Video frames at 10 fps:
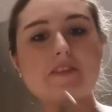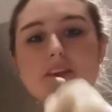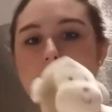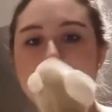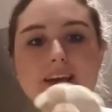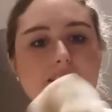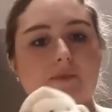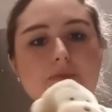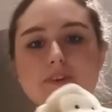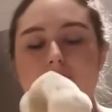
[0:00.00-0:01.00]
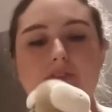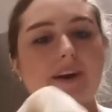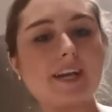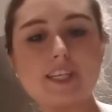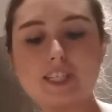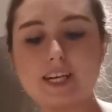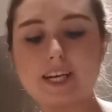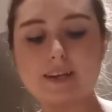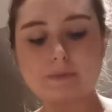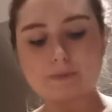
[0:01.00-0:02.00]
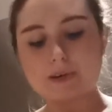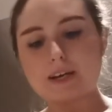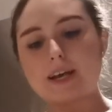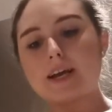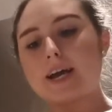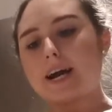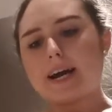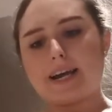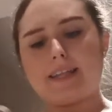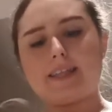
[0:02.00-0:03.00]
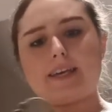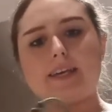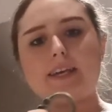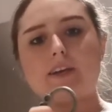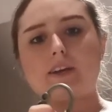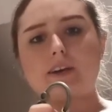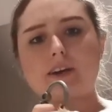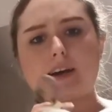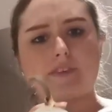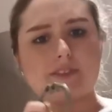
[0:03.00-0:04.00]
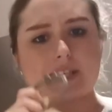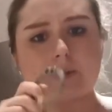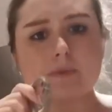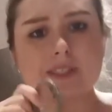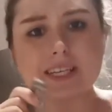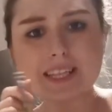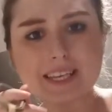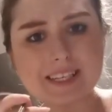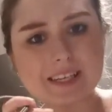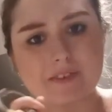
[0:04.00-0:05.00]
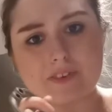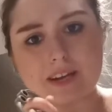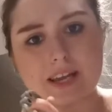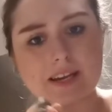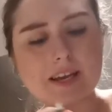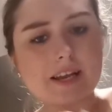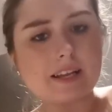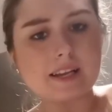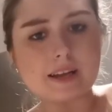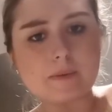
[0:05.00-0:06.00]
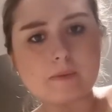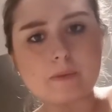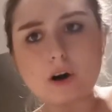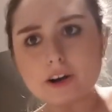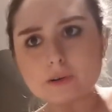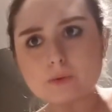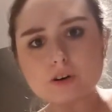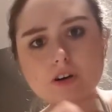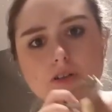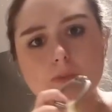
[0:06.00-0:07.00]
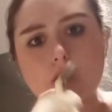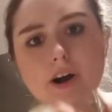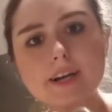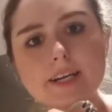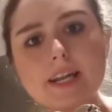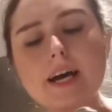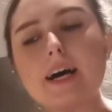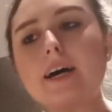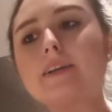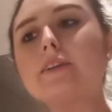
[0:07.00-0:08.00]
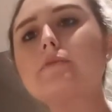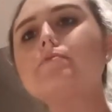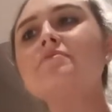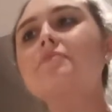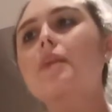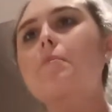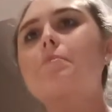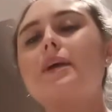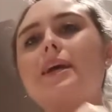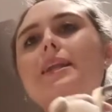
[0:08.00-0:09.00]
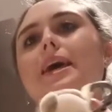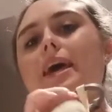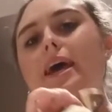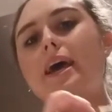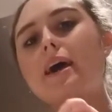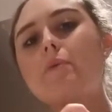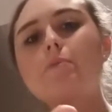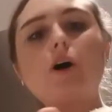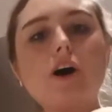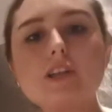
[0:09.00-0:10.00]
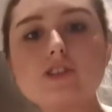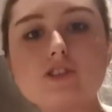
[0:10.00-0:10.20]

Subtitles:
You can get them. They're very cheap. I think I've seen ones like these even in like Pound World, Poundland, B&M, Pound